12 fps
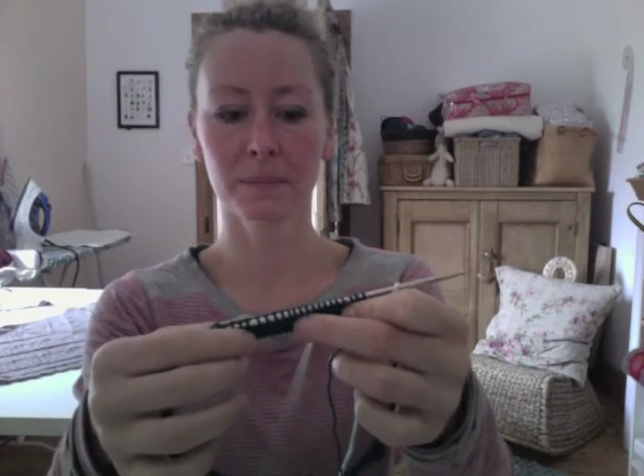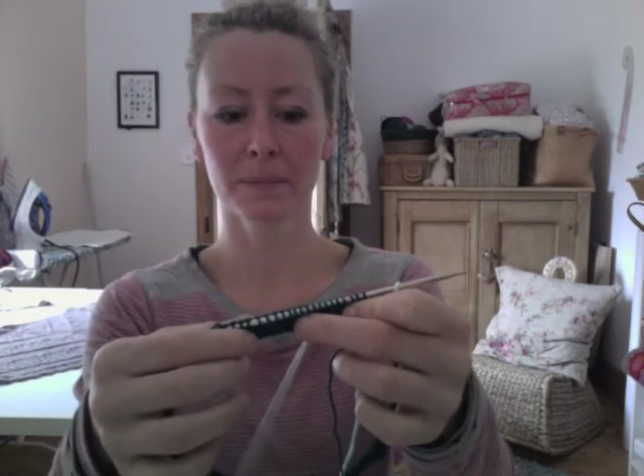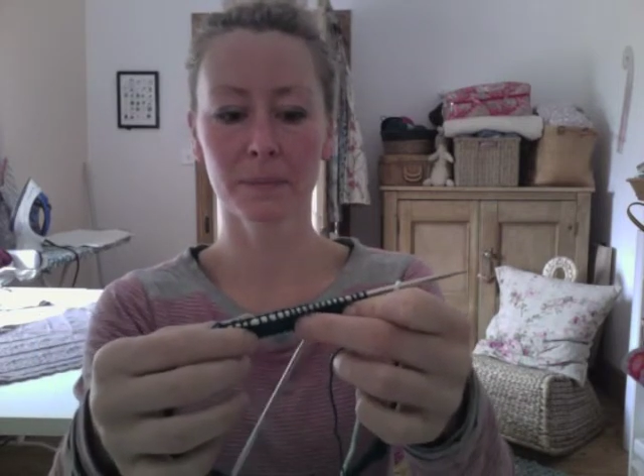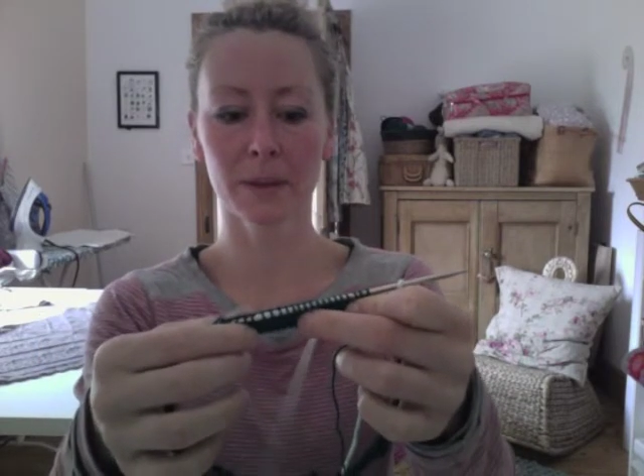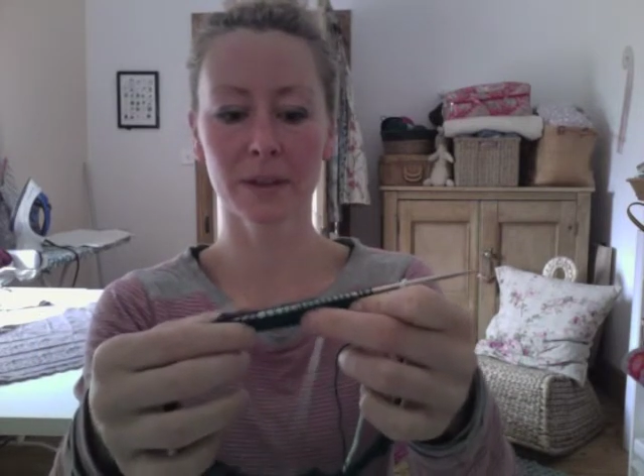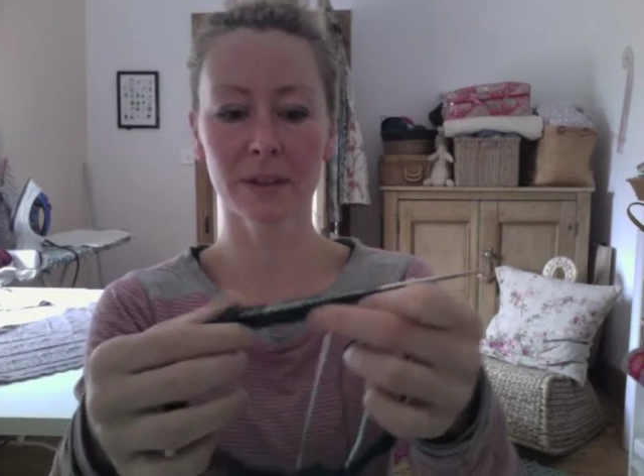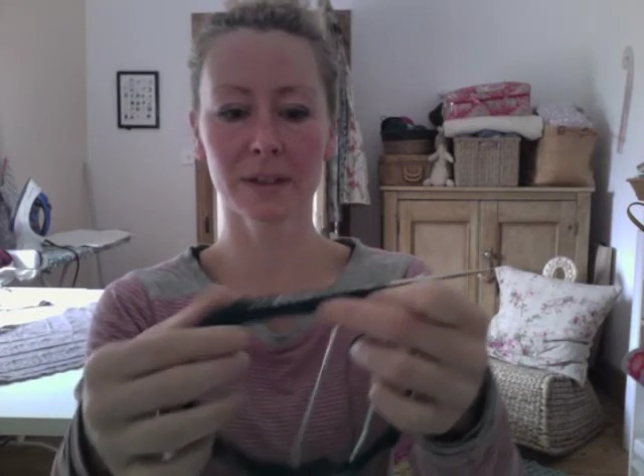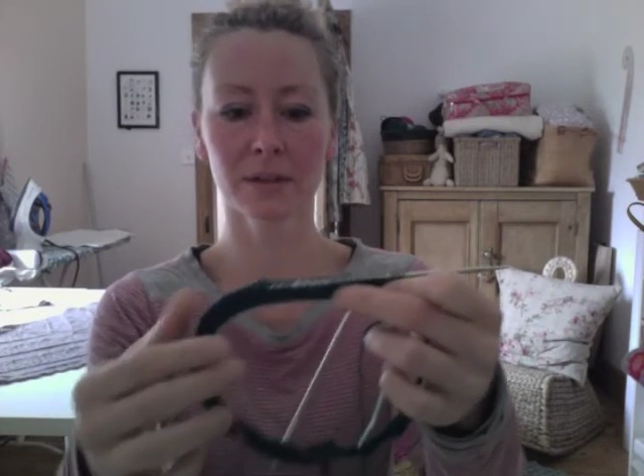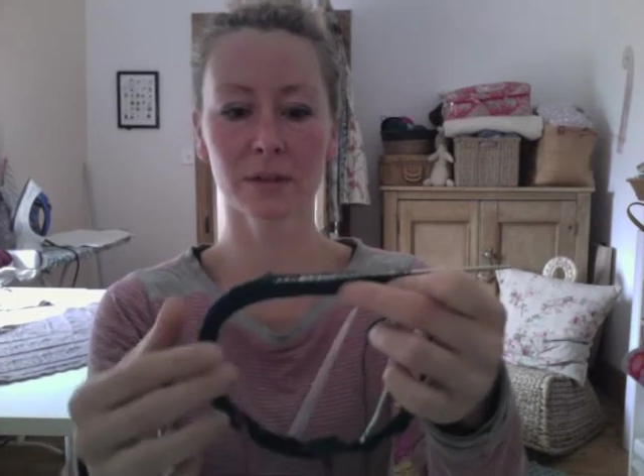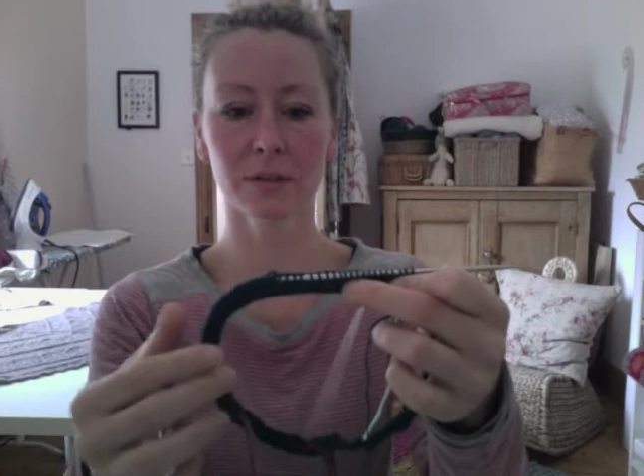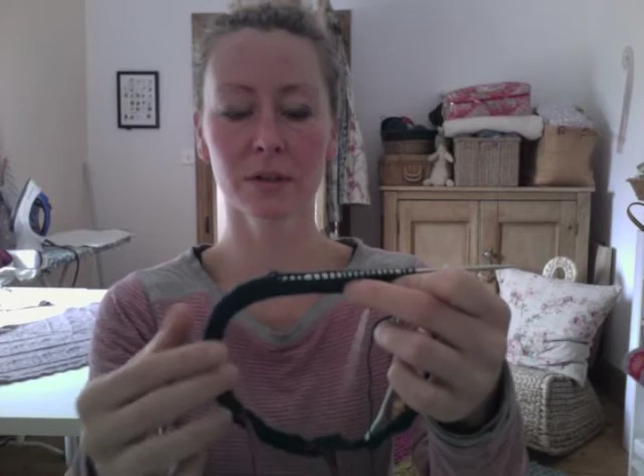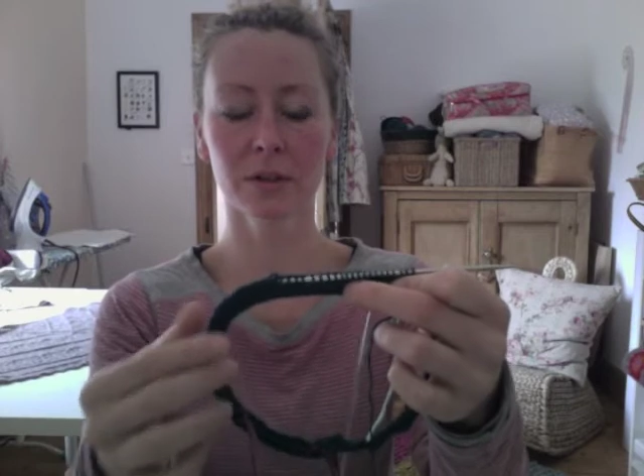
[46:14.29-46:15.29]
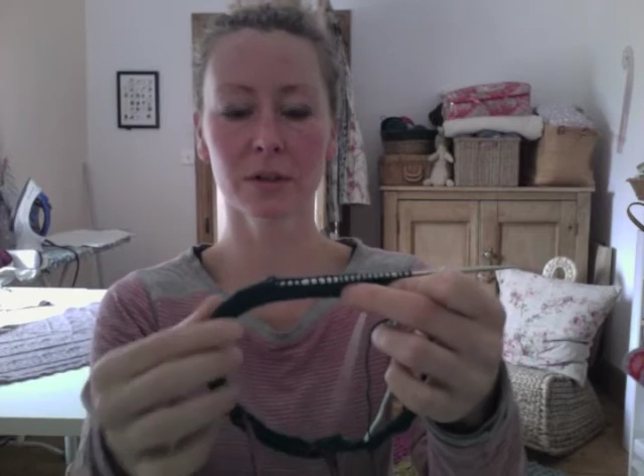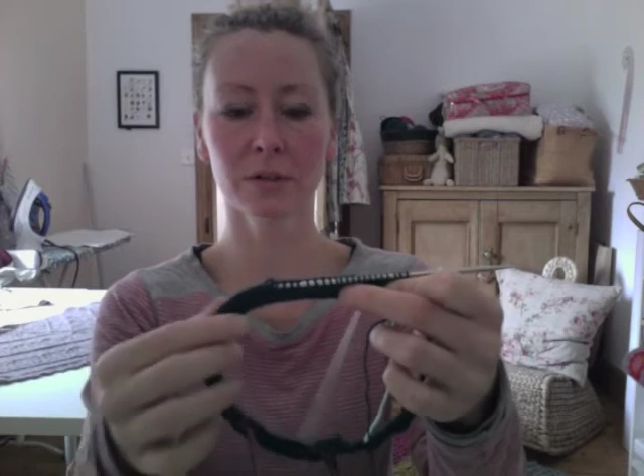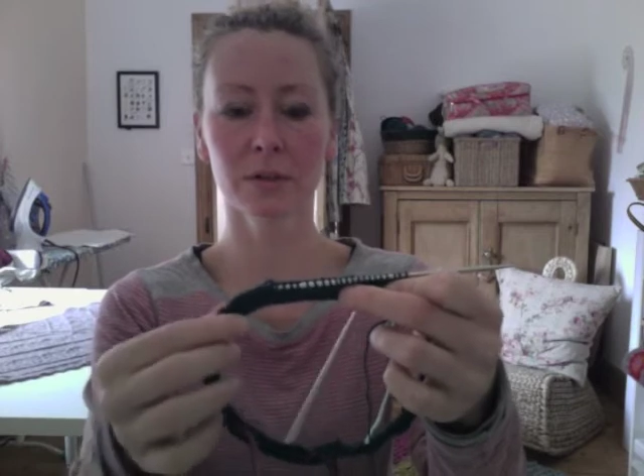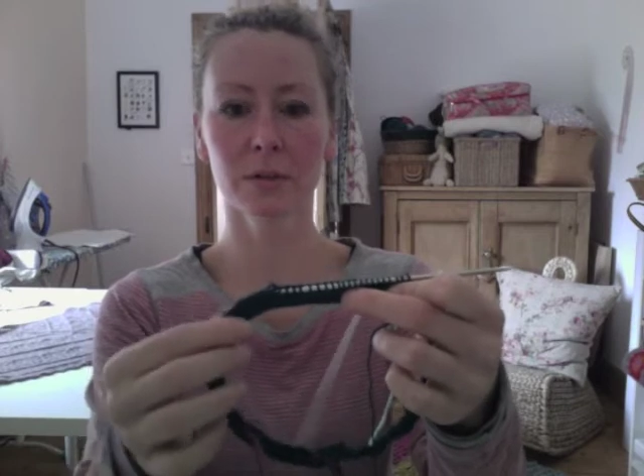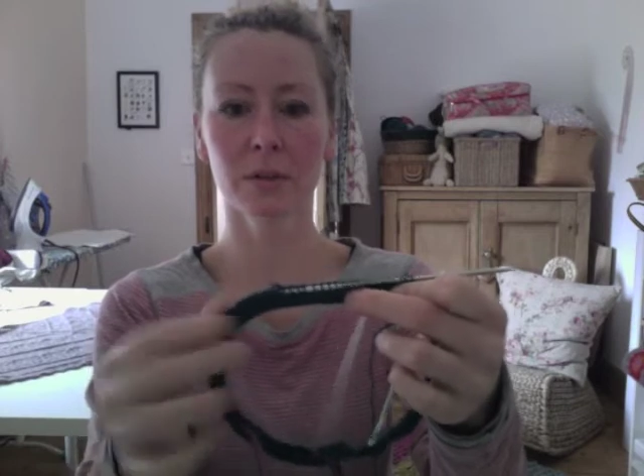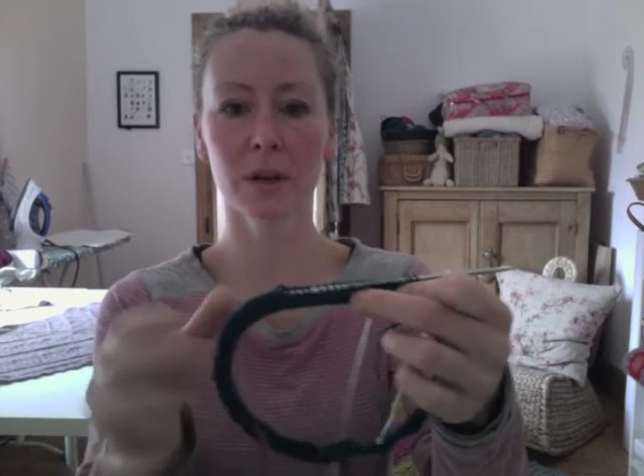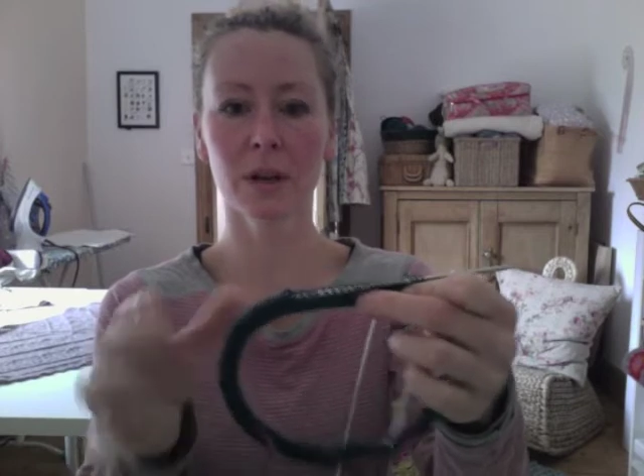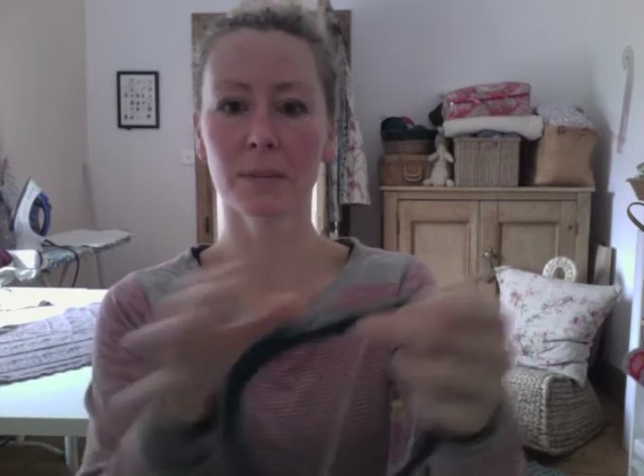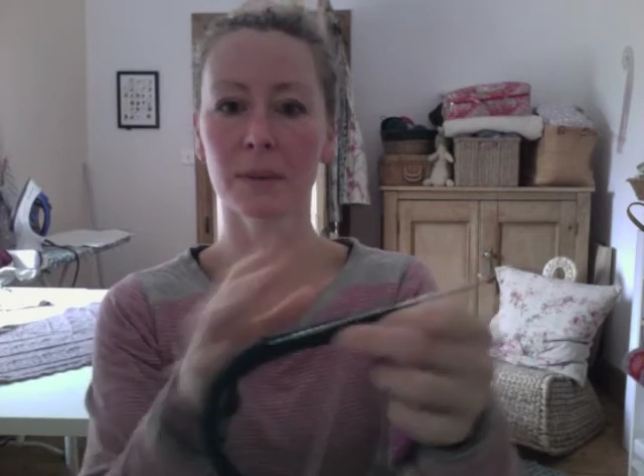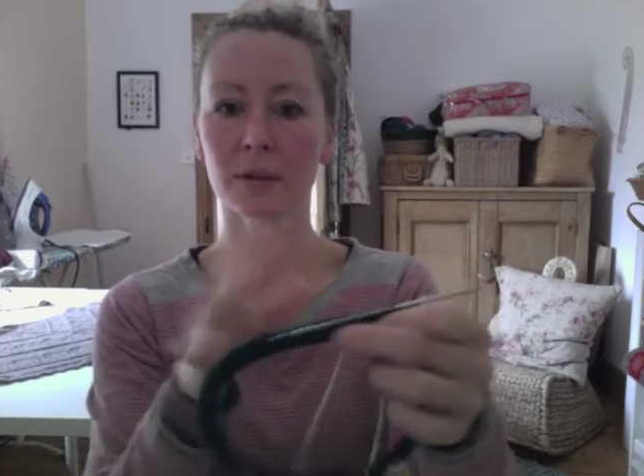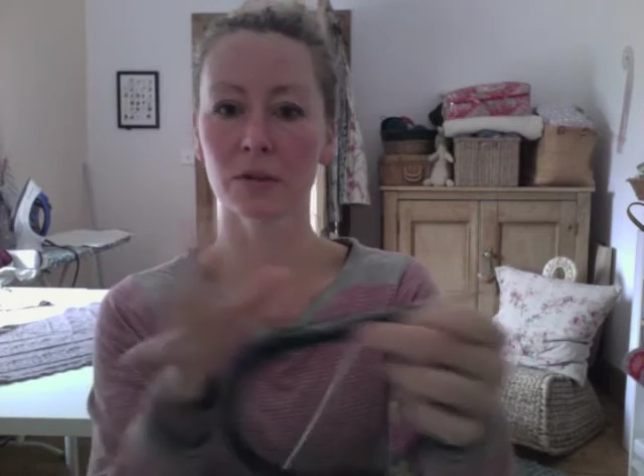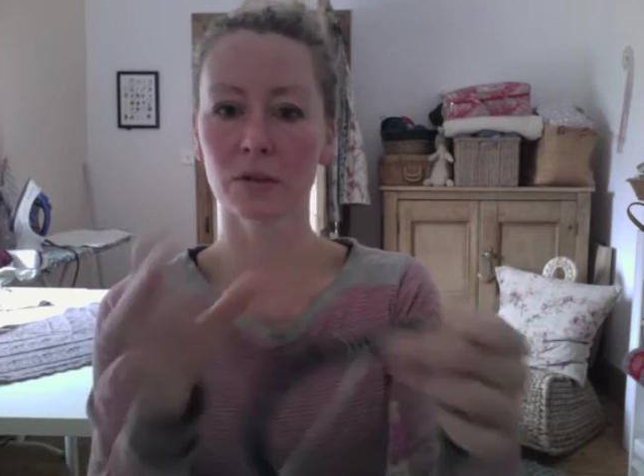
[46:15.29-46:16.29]
put this onto
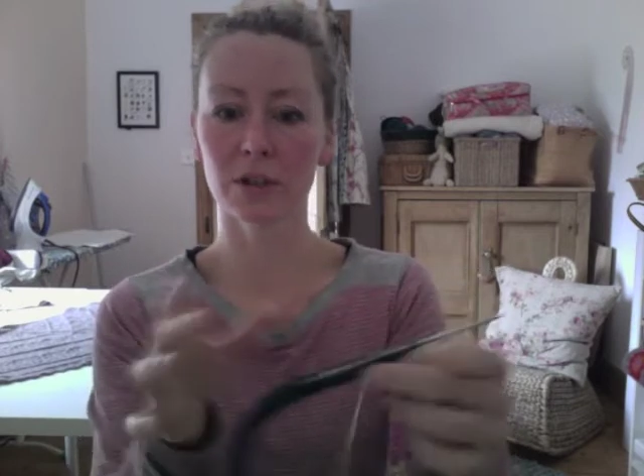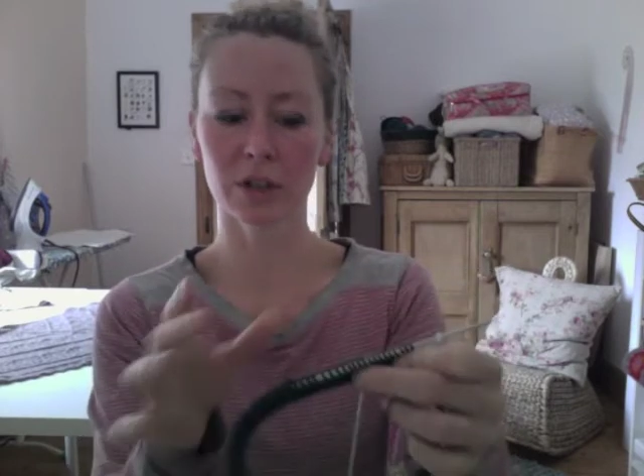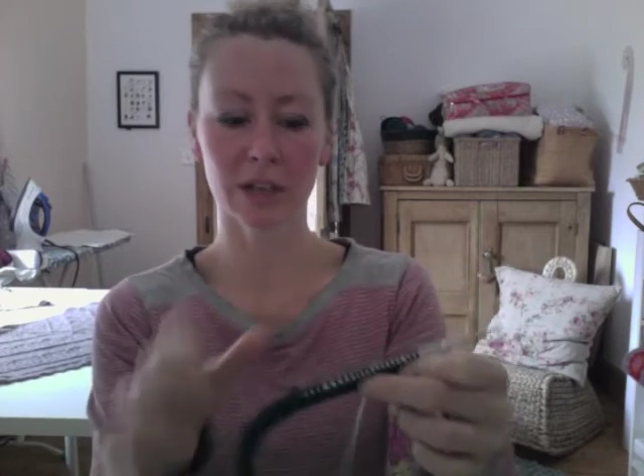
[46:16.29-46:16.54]
a stretchy